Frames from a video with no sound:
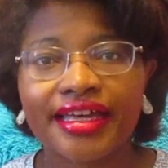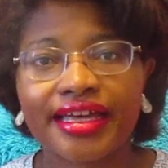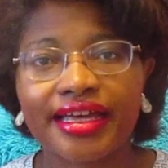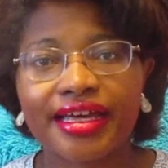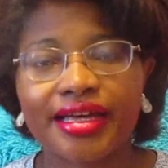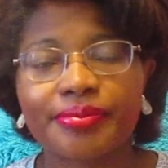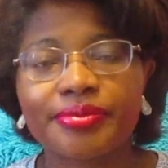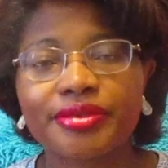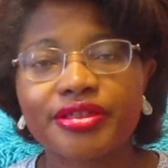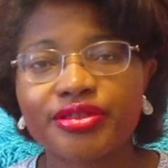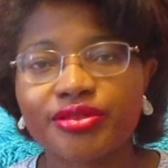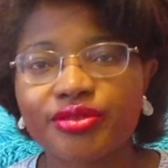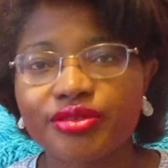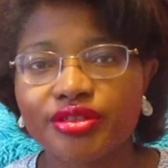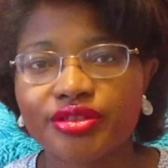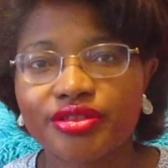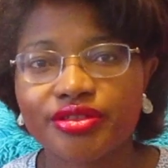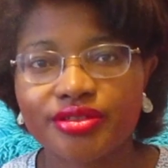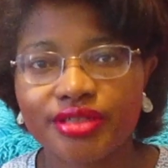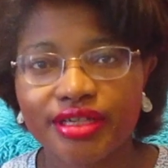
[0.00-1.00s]
Happy New
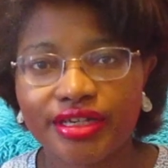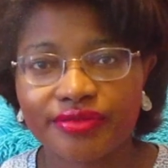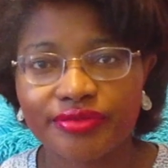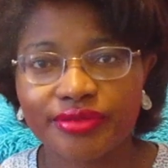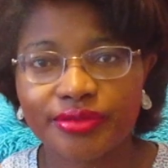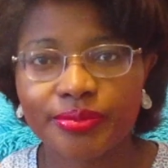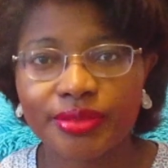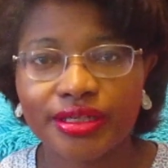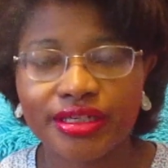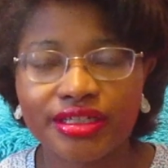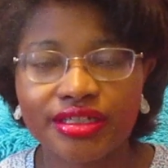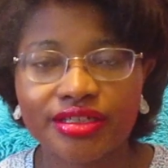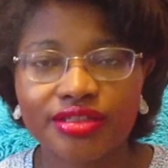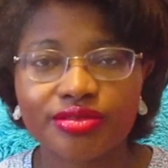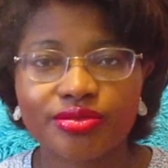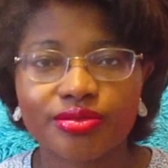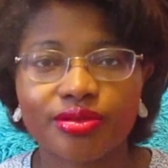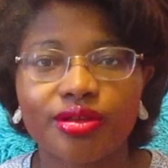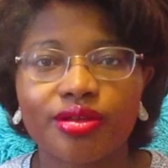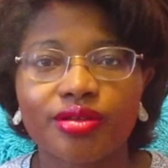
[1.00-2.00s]
Year to everybody,
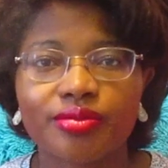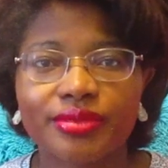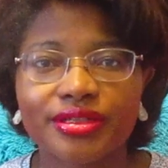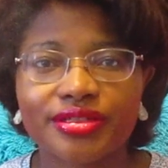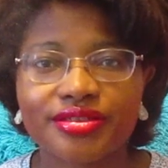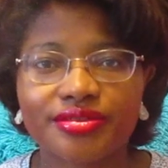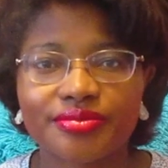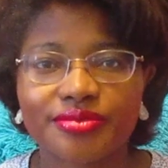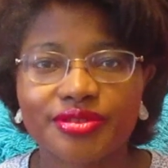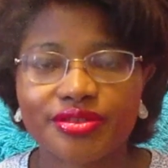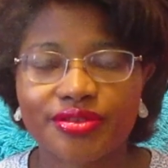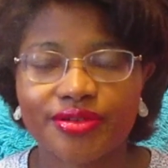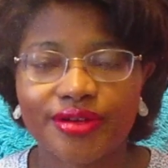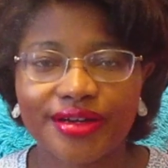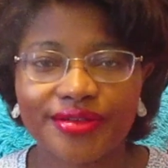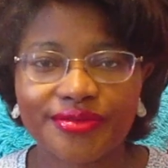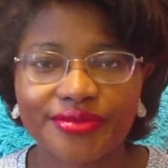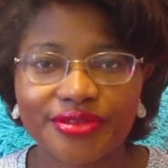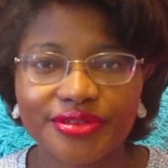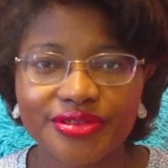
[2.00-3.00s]
to all my
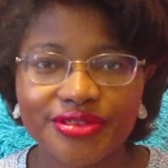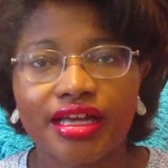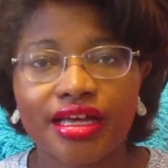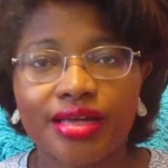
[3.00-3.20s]
subscribers.